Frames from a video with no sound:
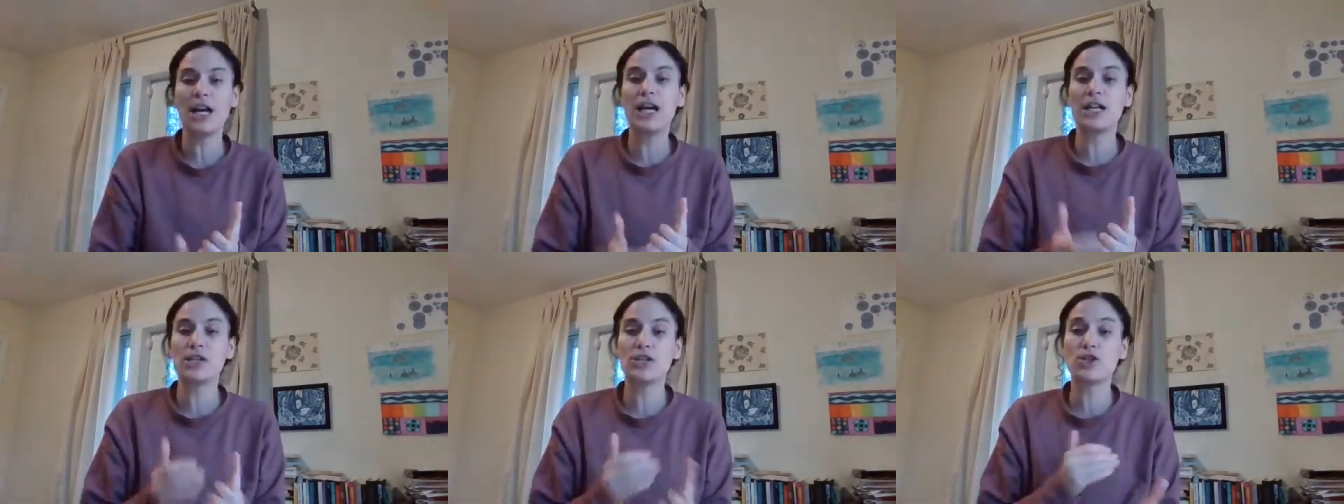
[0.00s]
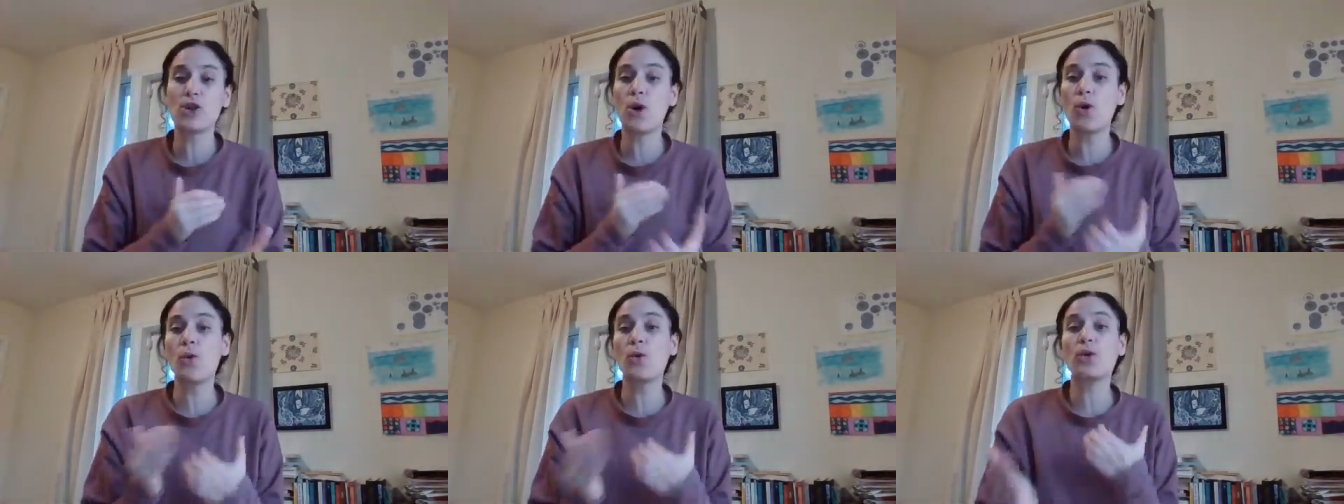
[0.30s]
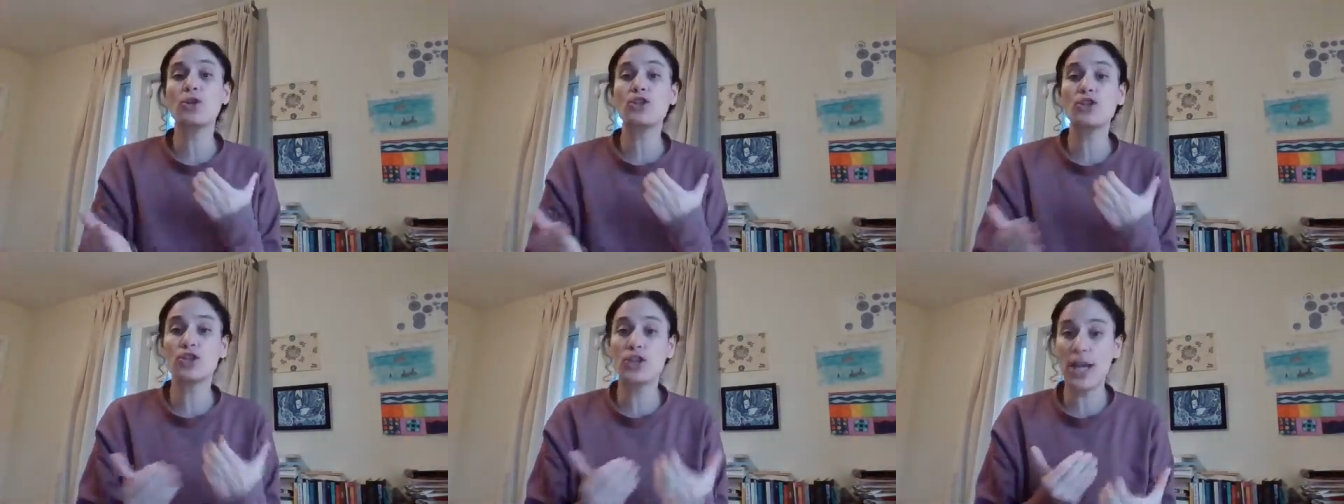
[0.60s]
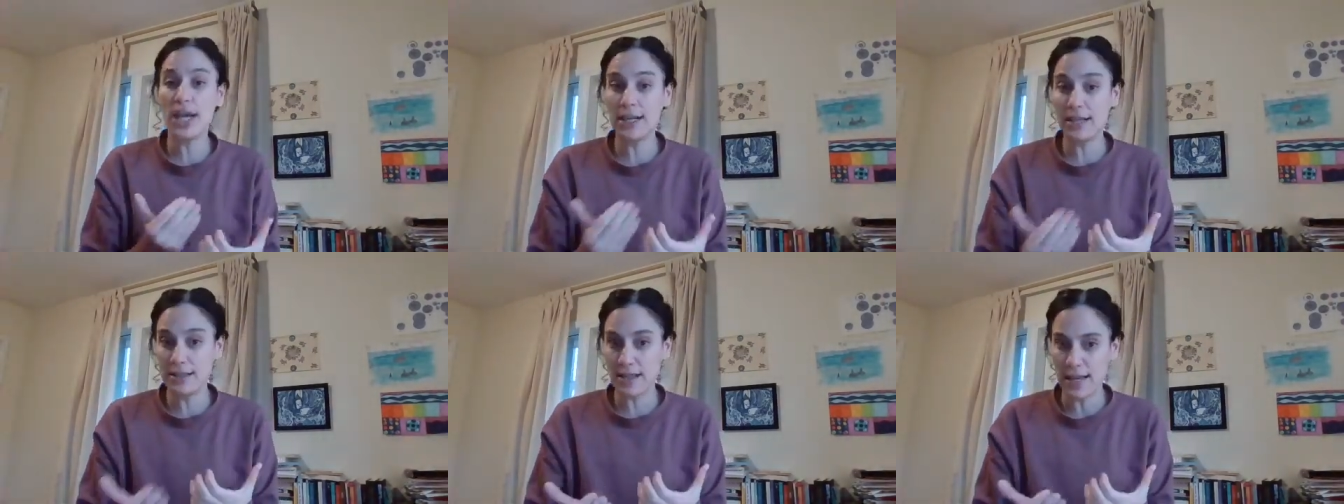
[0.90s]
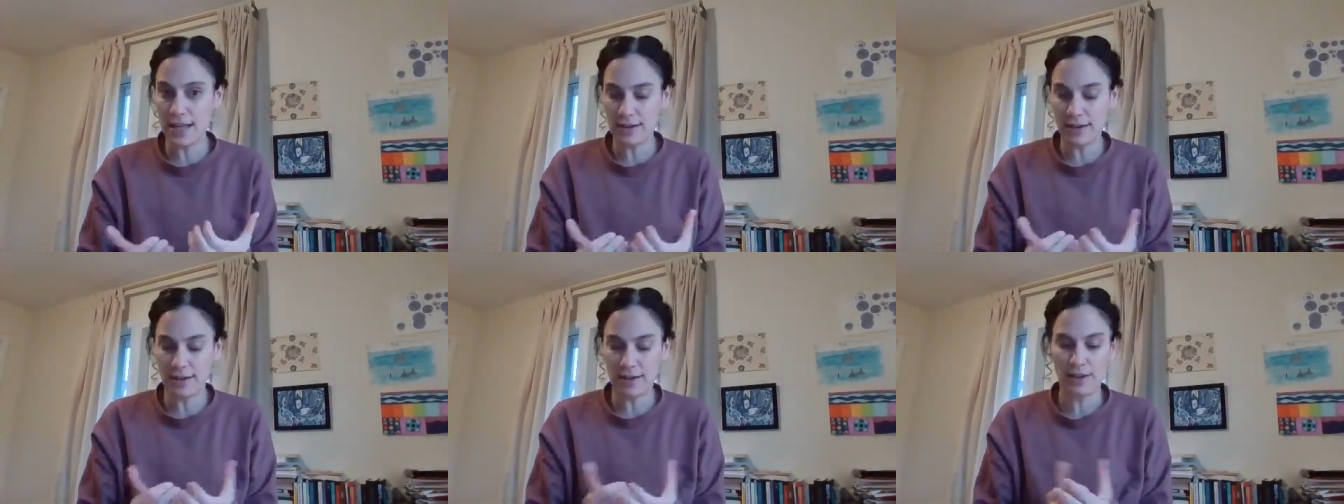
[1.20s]
So check
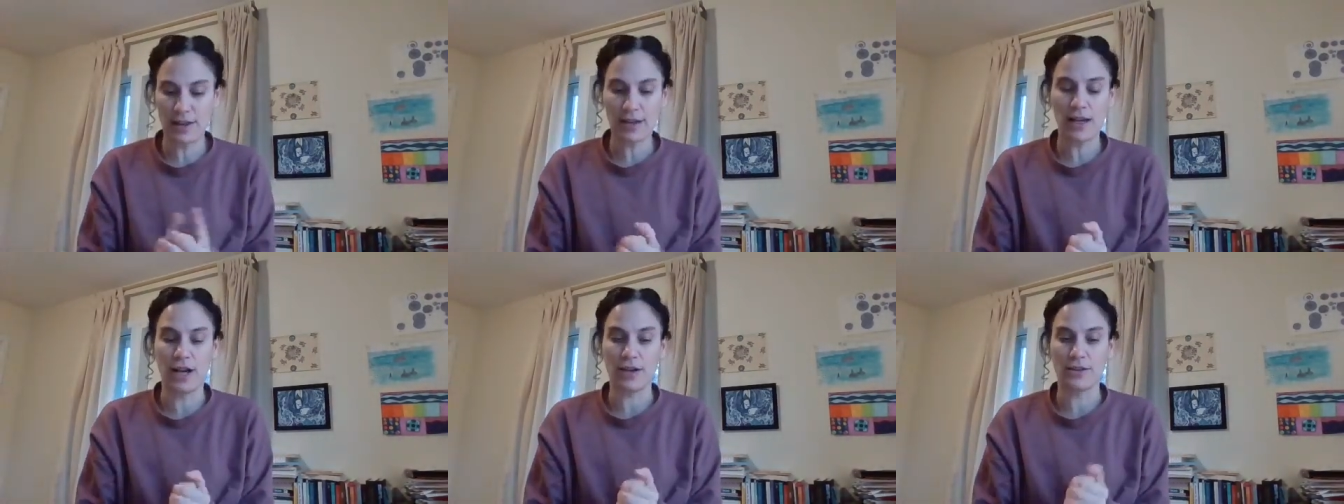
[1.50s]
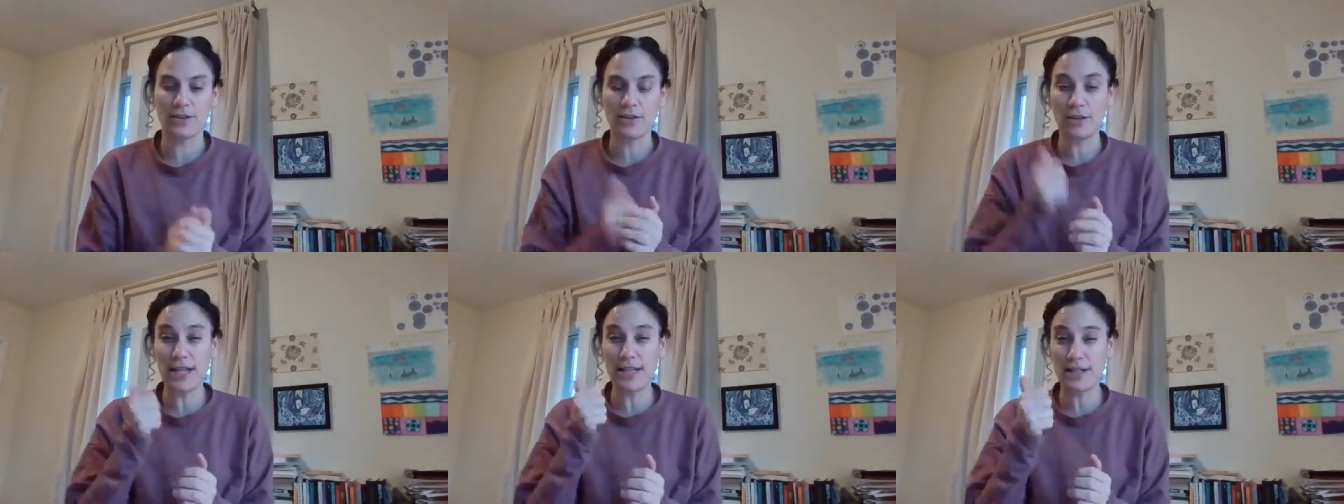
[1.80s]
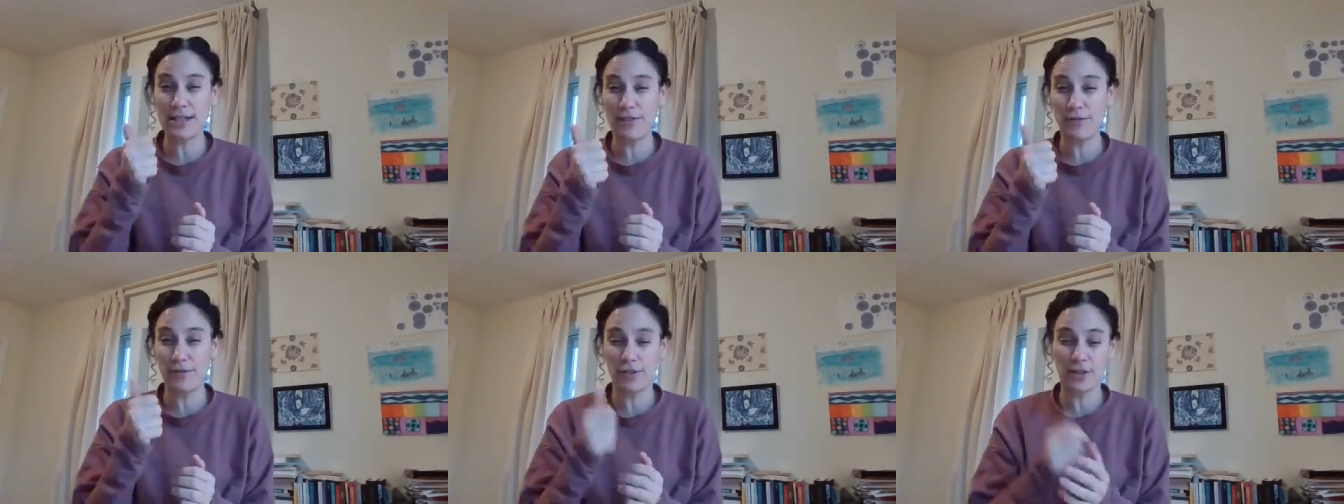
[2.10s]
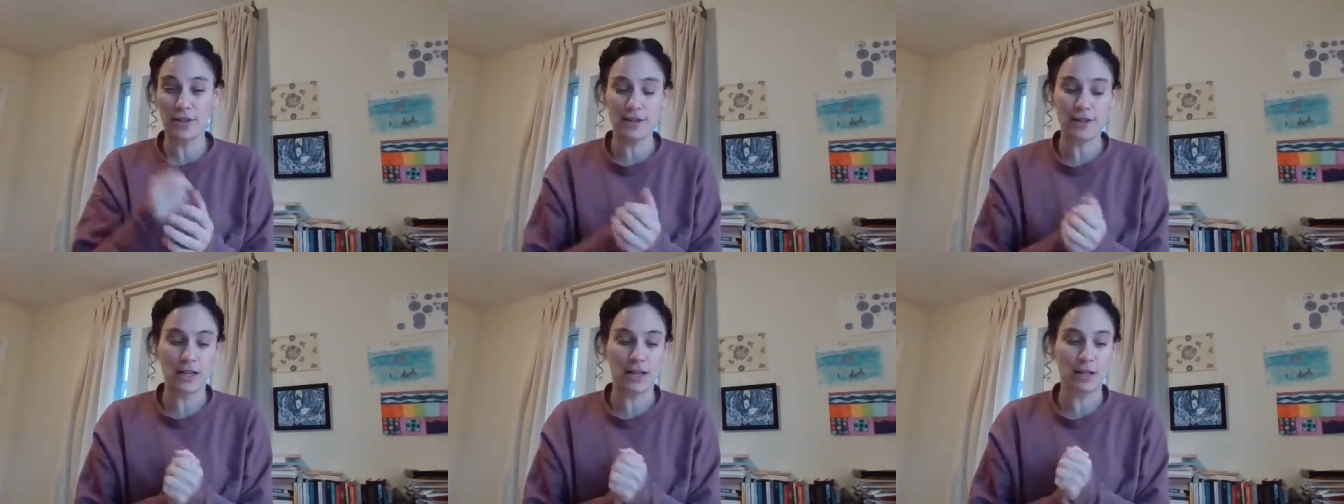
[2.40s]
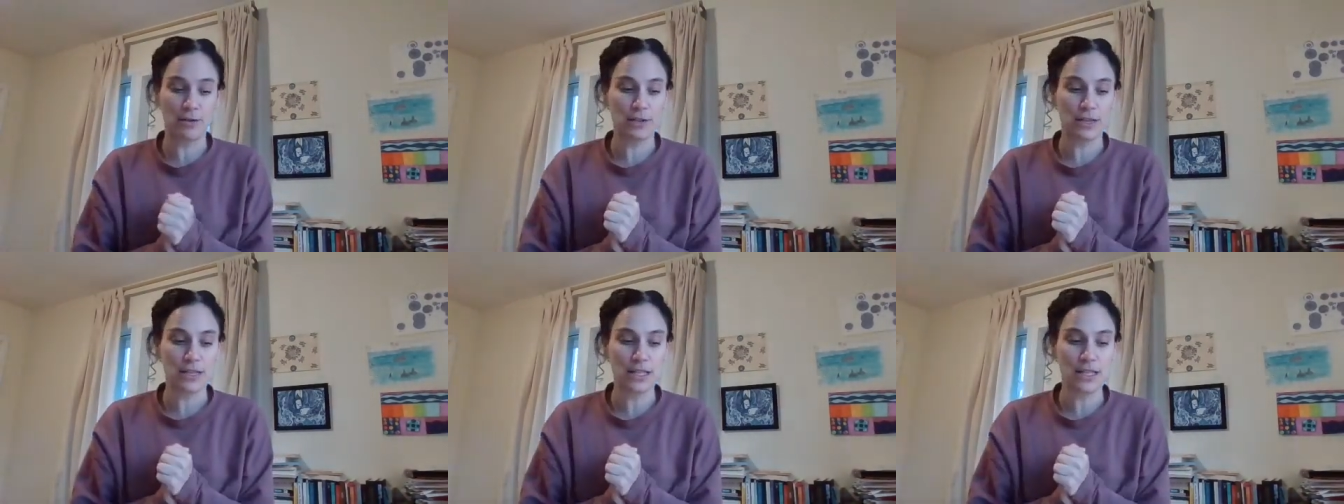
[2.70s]
that thing out. So that's the first thing
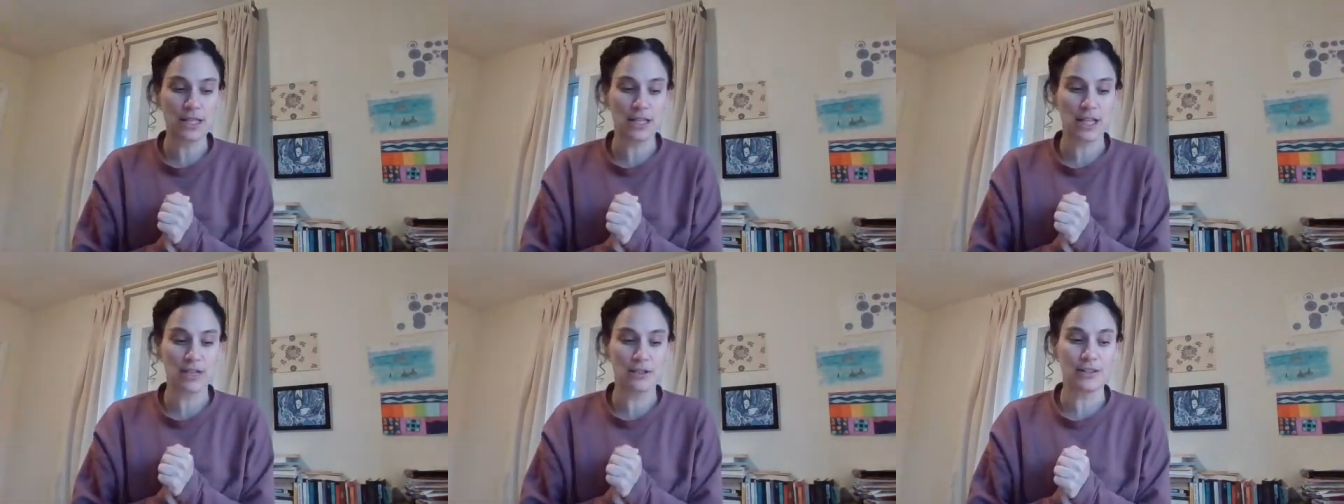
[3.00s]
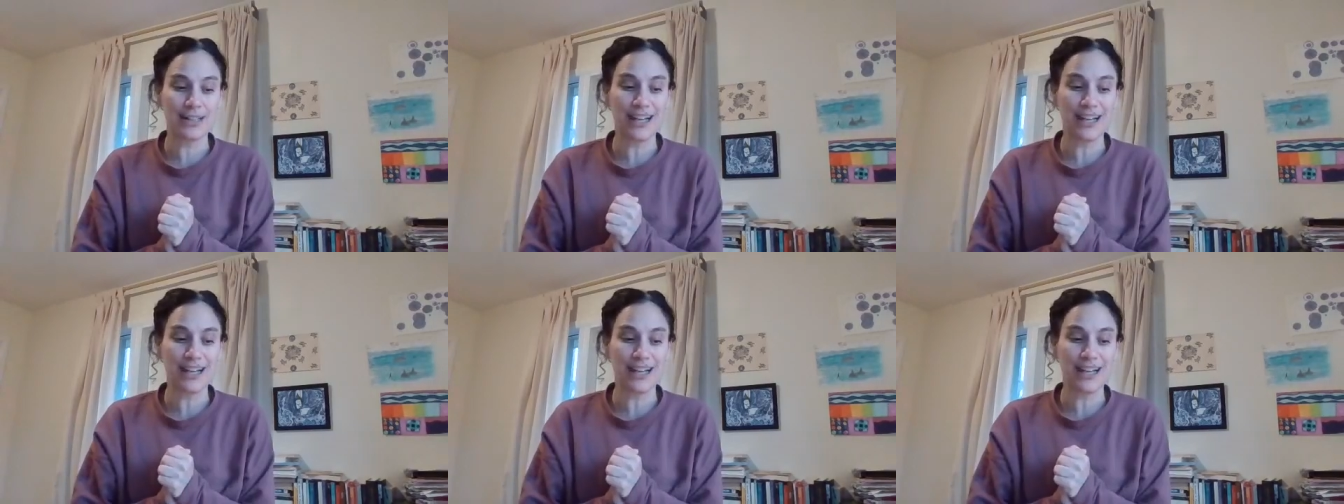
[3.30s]
I wanted to tell you.